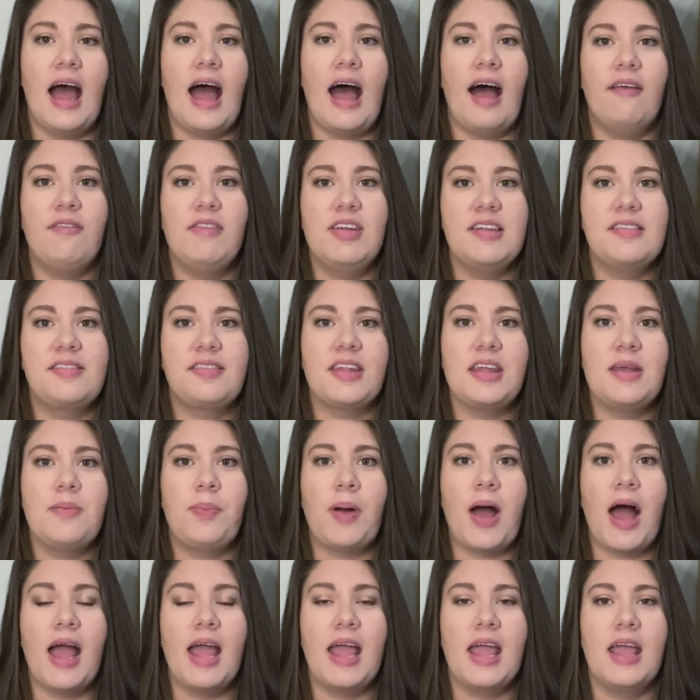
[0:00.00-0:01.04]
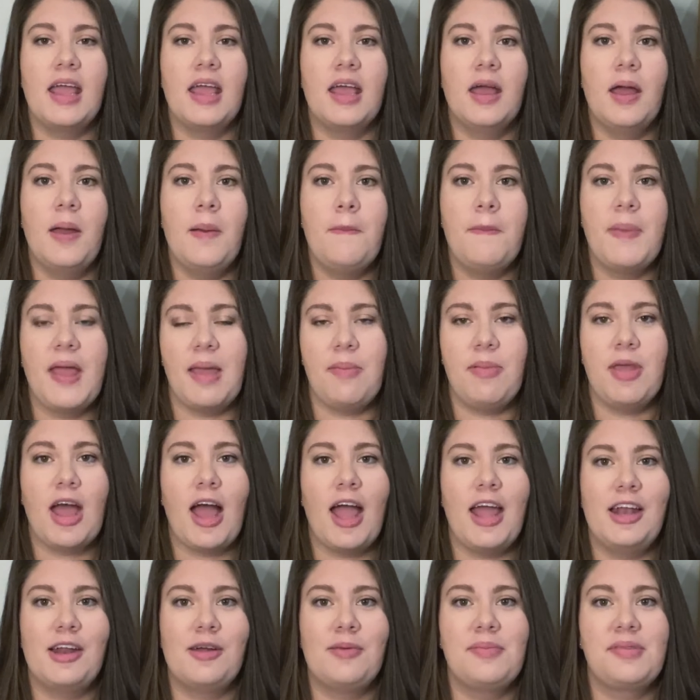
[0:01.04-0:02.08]
Obviously, buying baby
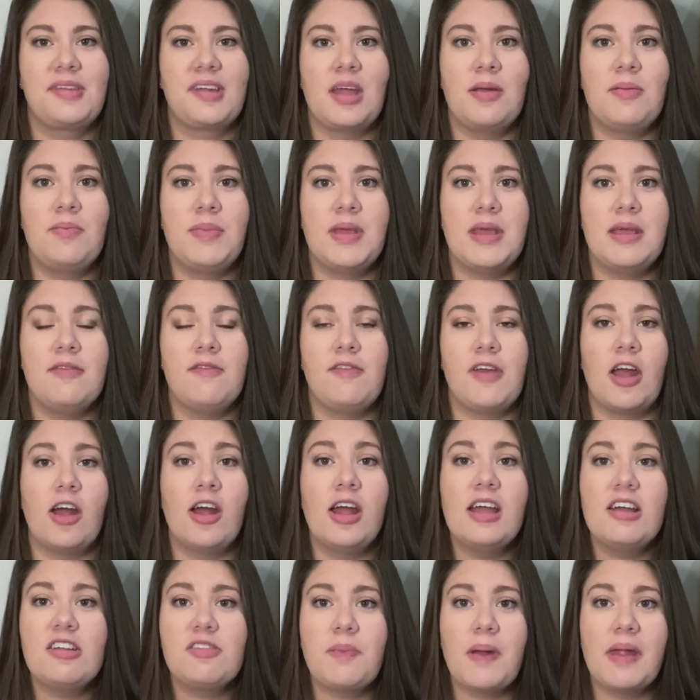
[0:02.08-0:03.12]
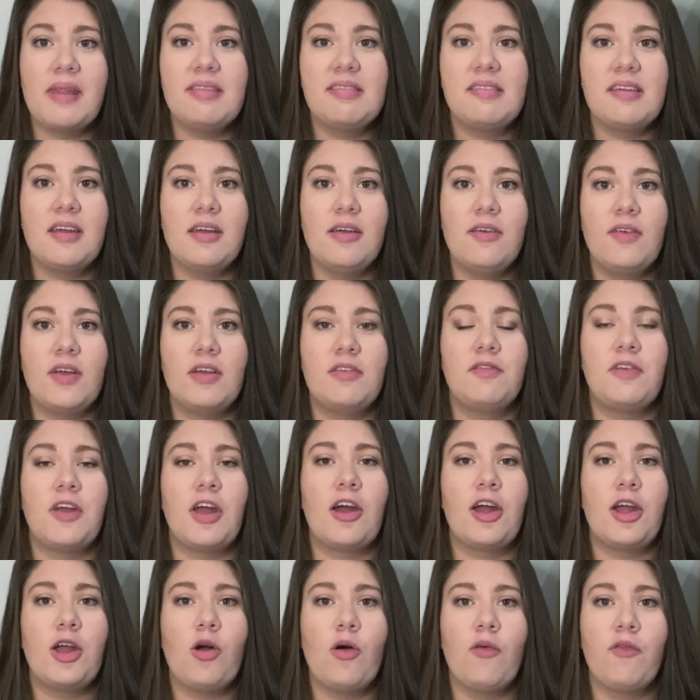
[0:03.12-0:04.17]
items can be very expensive and
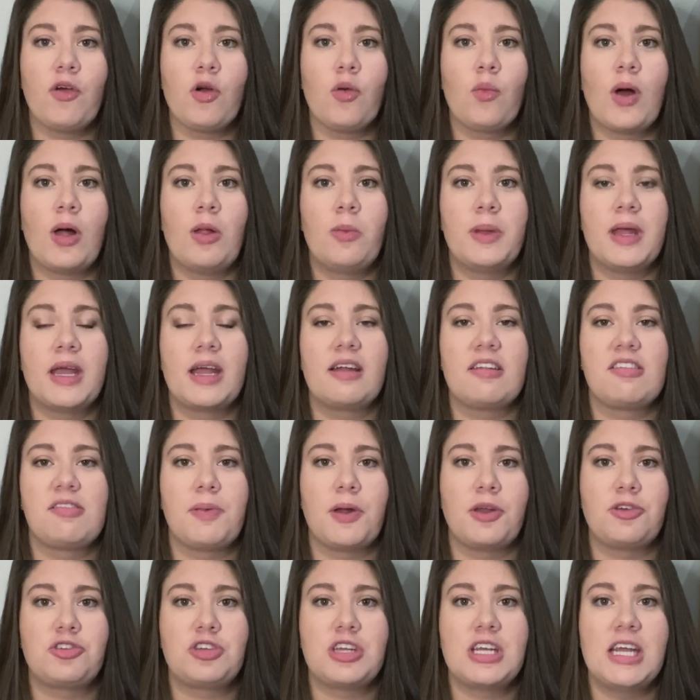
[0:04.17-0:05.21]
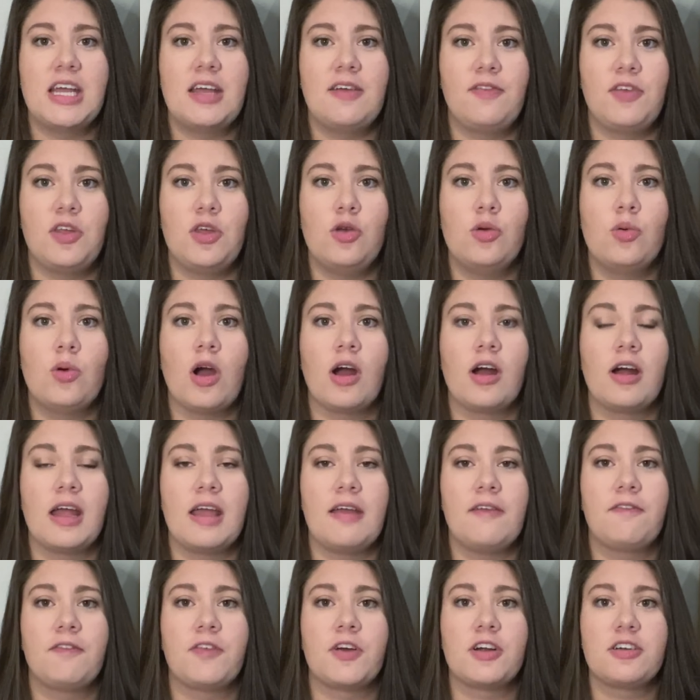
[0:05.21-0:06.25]
very overwhelming, especially if you are
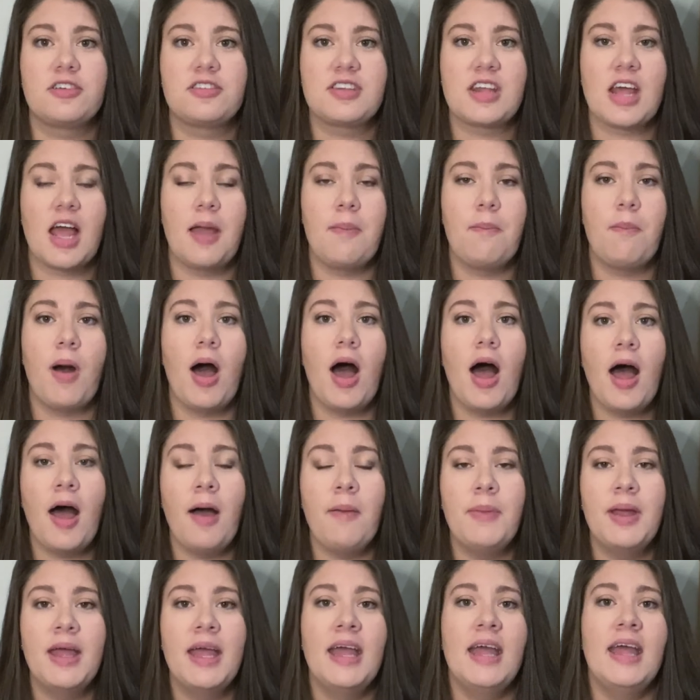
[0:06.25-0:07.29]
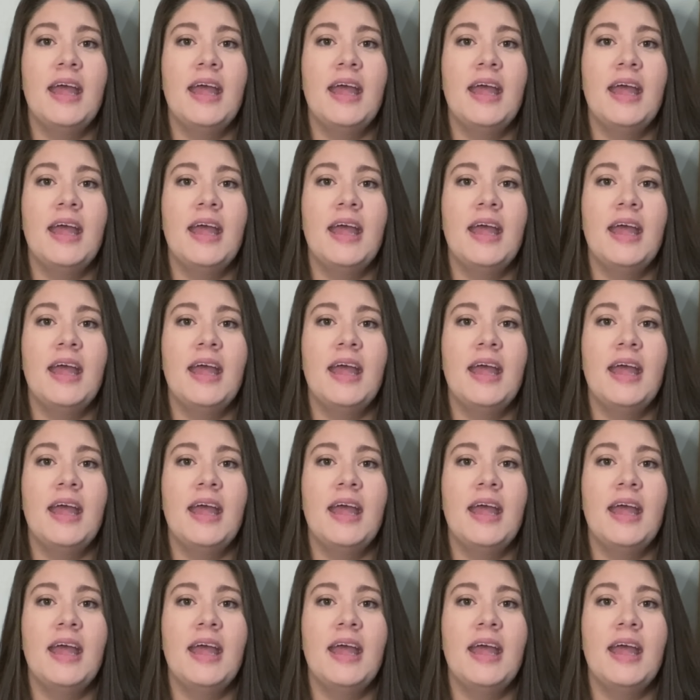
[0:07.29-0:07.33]
a first-time mom.